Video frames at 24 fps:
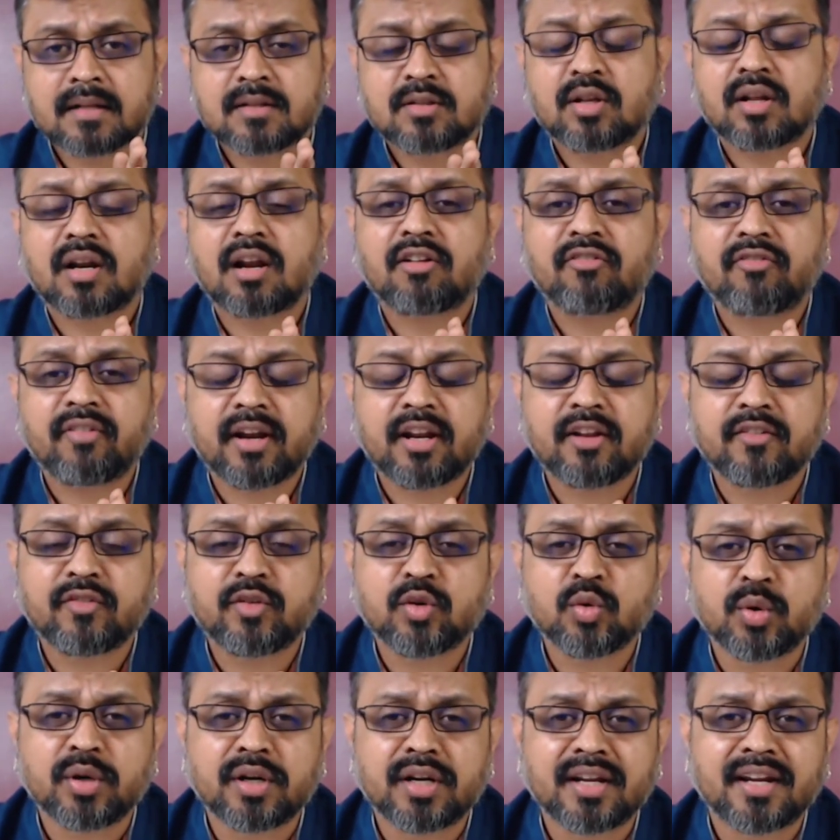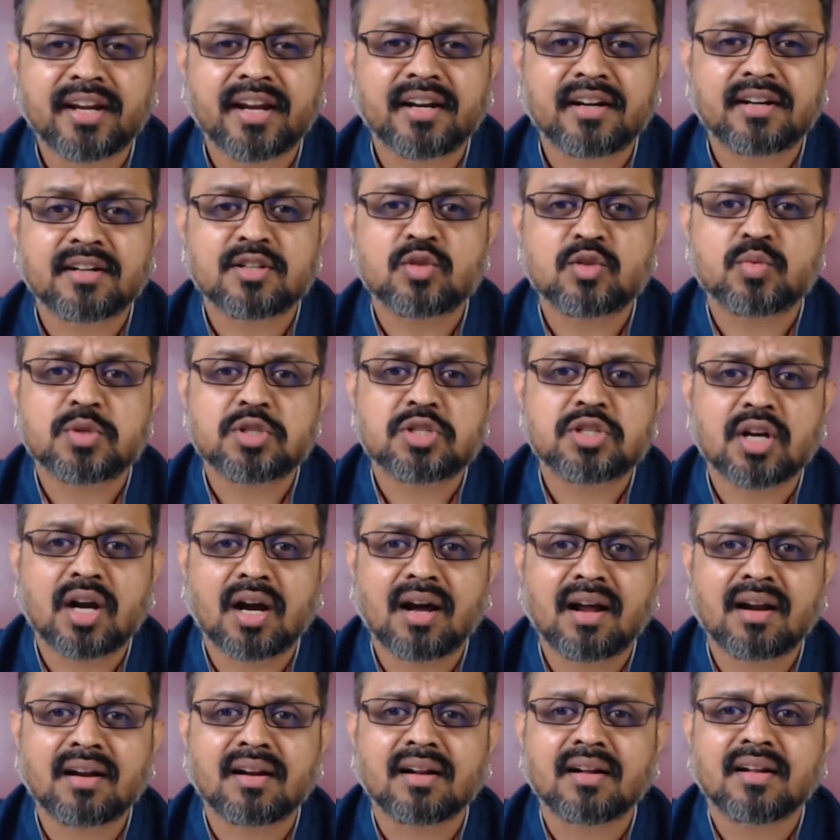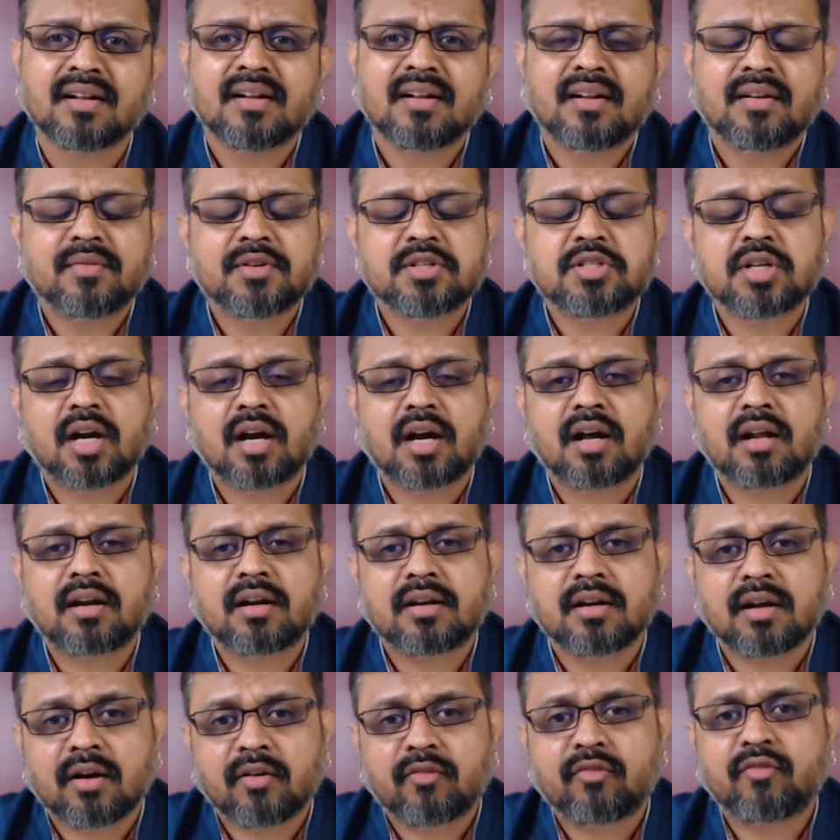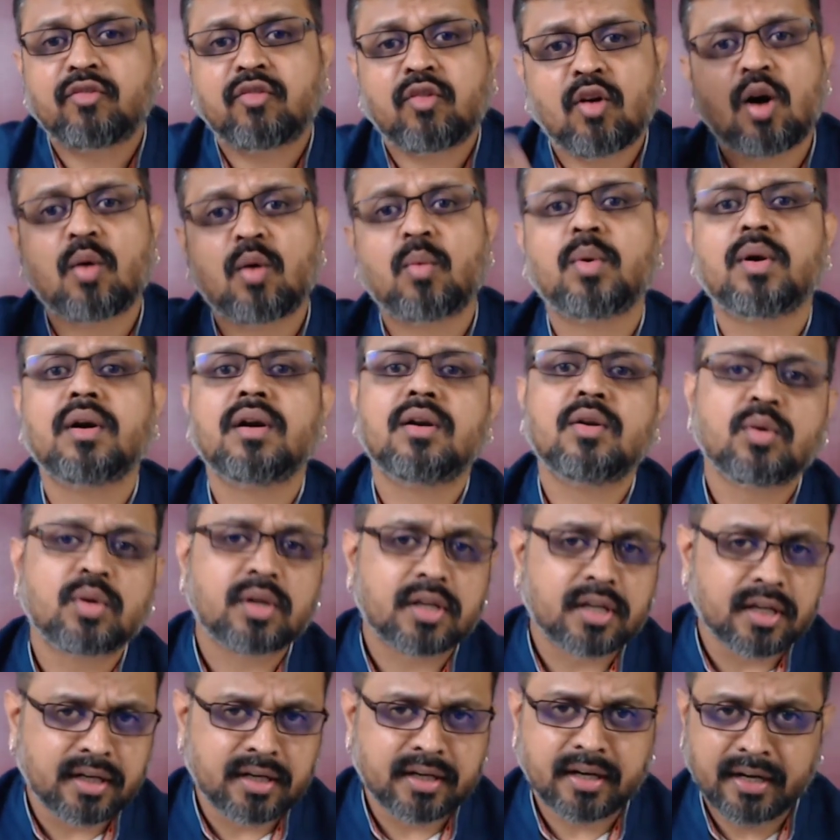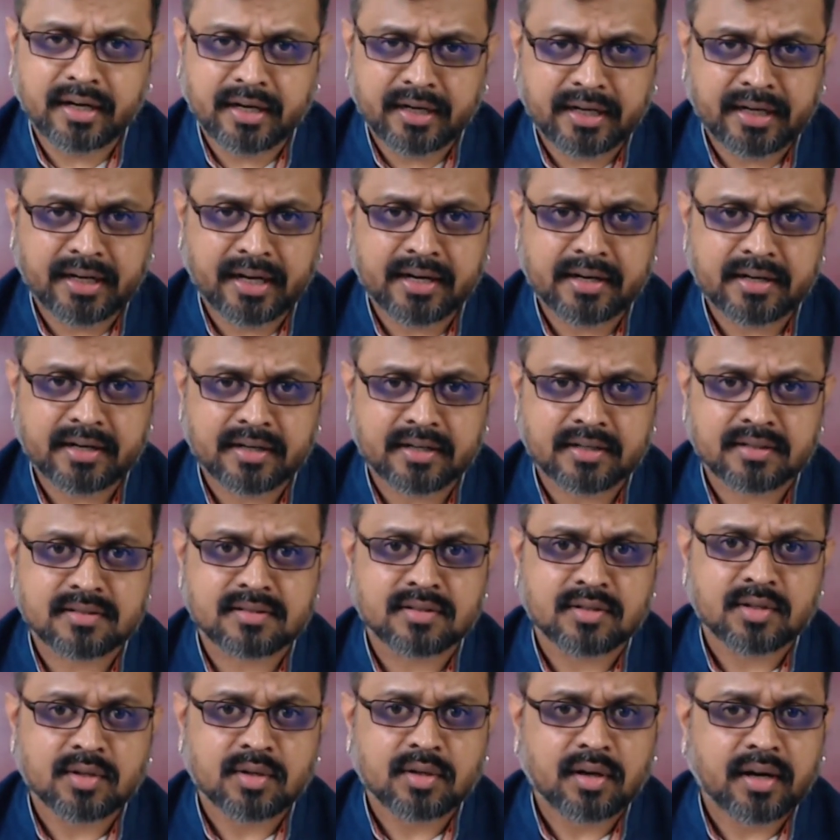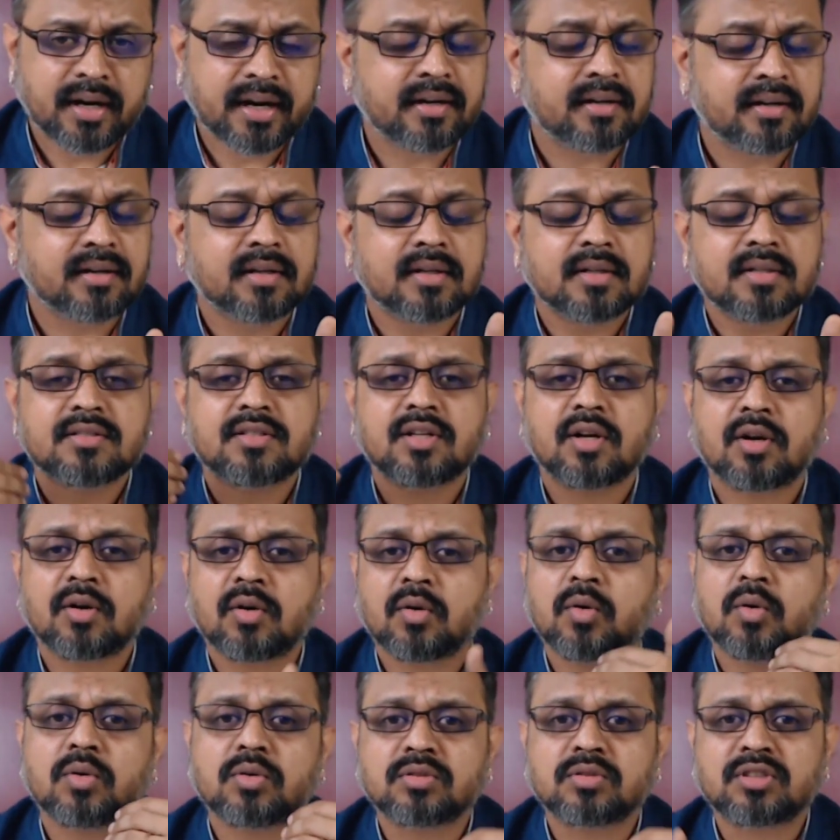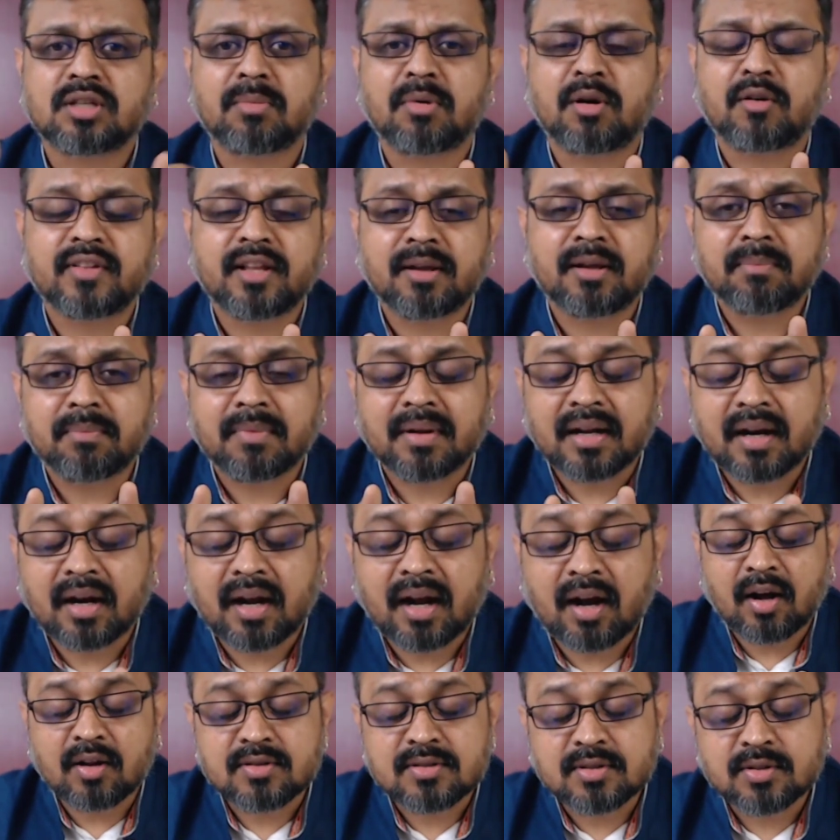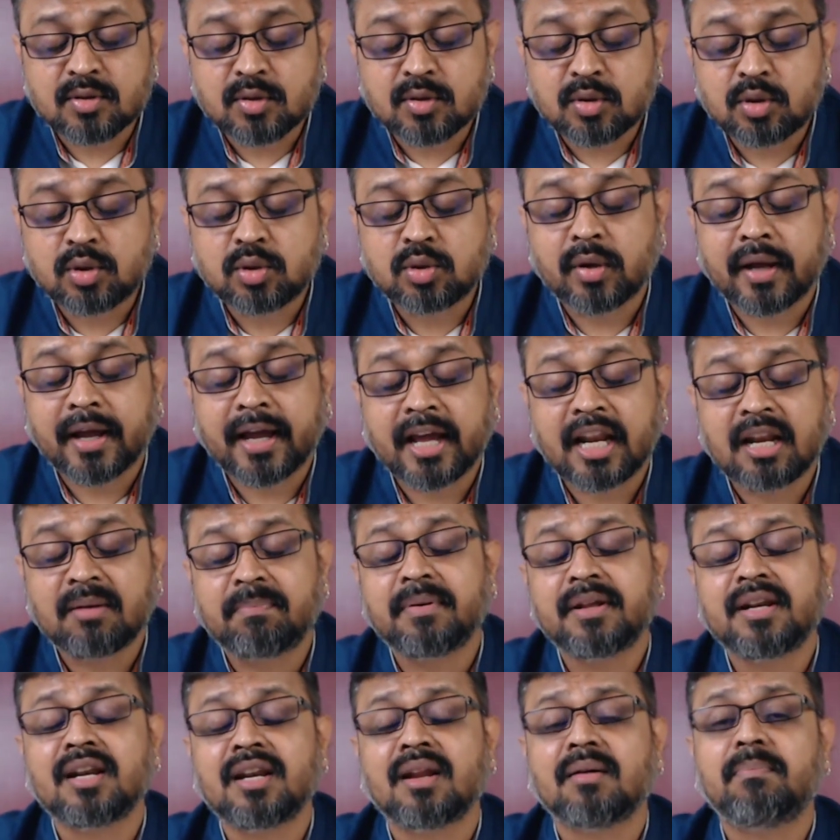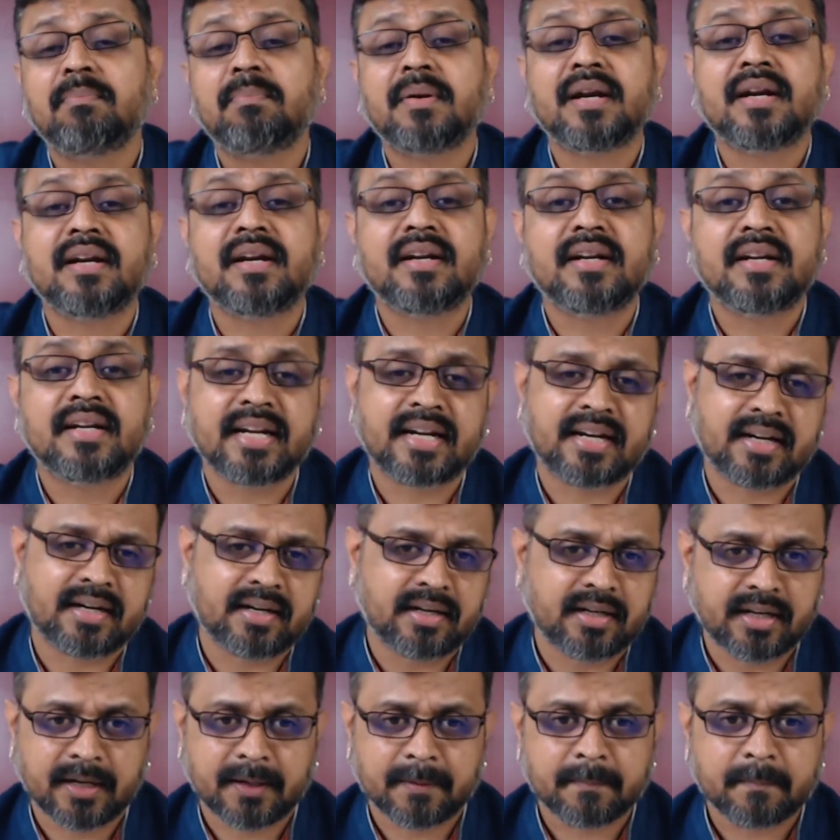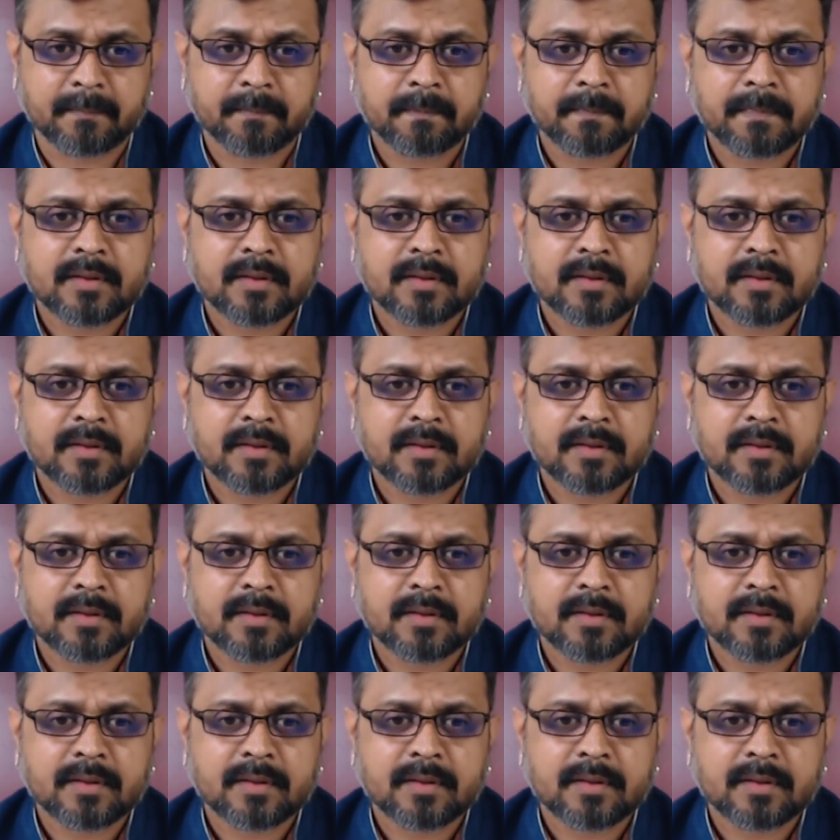There are very few indicators which are forward-looking indicators, right? So some of them also do help in predicting.